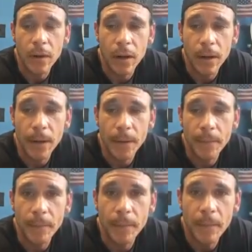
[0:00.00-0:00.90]

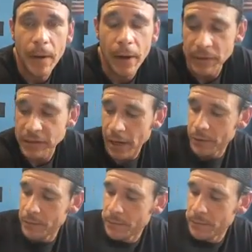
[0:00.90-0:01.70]
I retired.